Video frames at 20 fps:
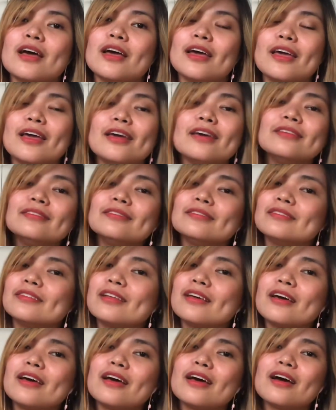And
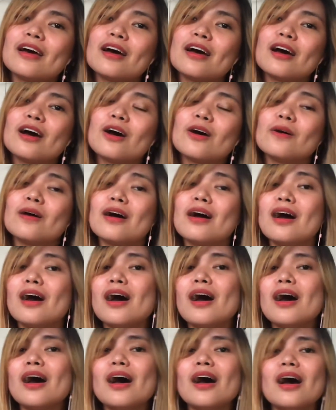now
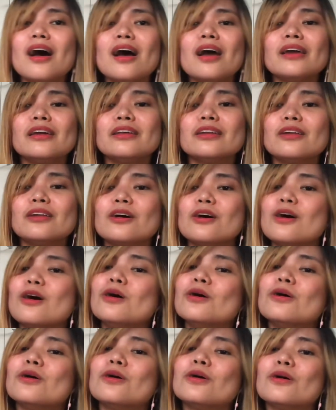I
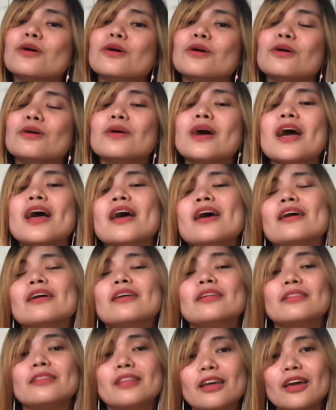know
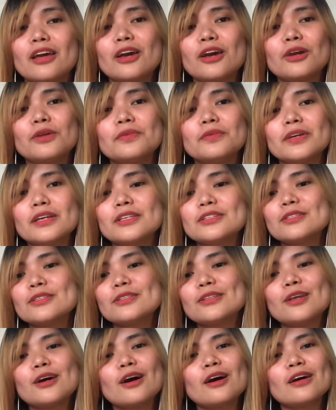there is
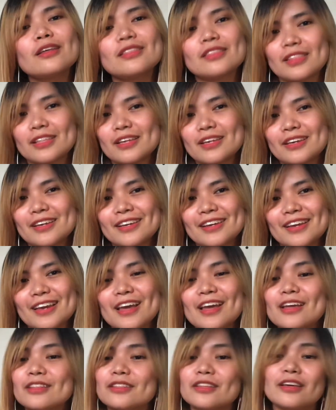nothing
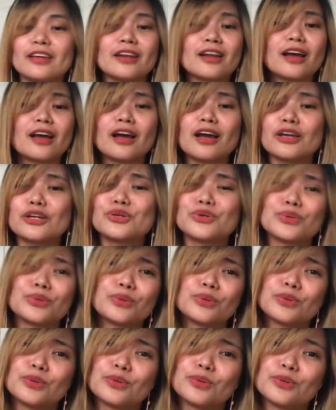that I
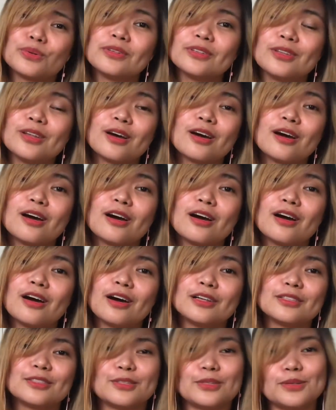could
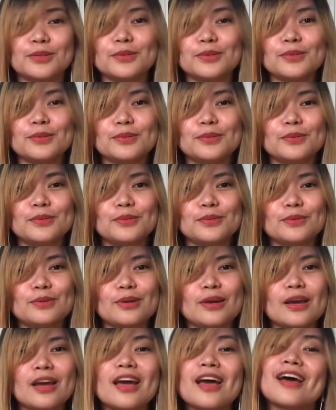not do.
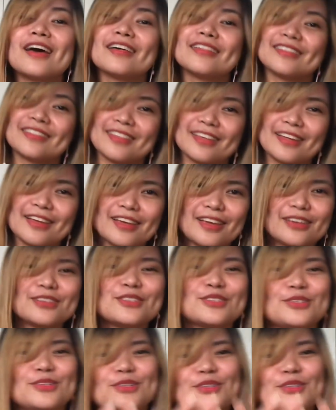Thanks to